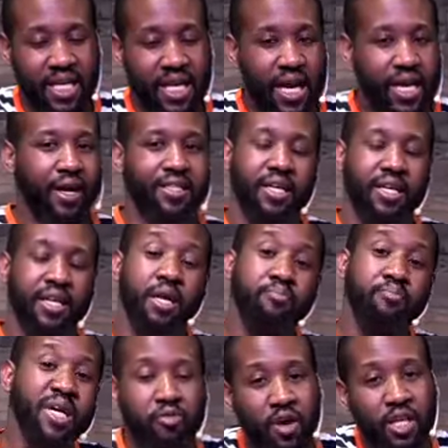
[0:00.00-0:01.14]
And God is saying, in the
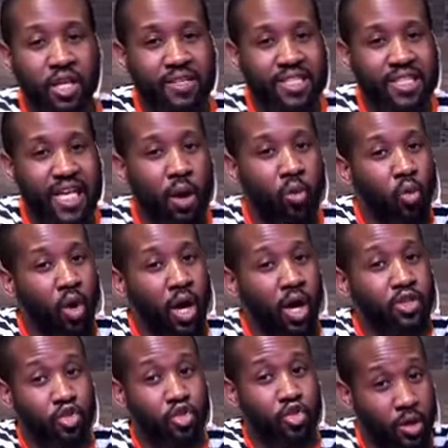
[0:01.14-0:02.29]
midst of all of this, I
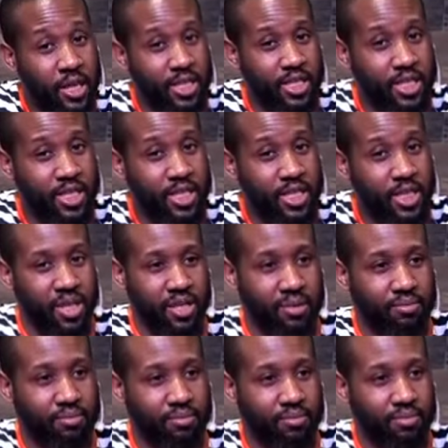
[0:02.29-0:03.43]
want you to trust
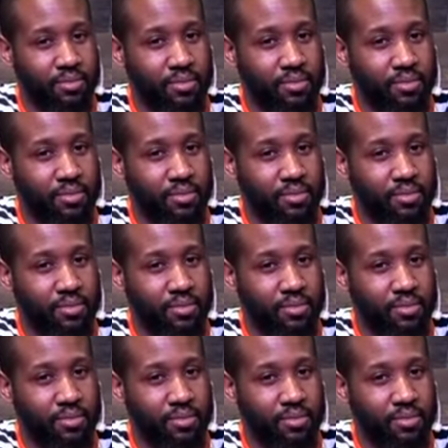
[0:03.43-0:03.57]
me.